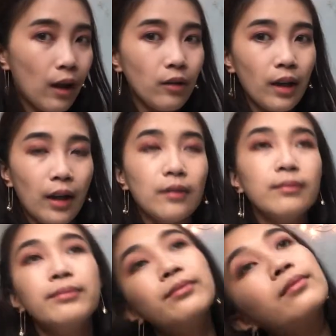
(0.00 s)
Okay,
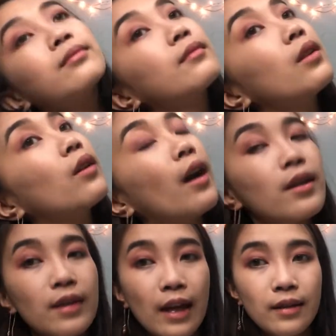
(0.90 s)
you
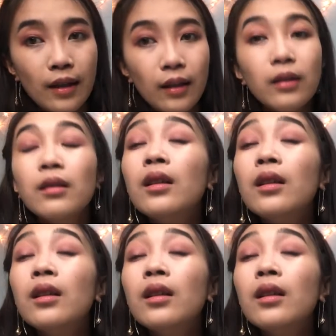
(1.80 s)
guys, that's it.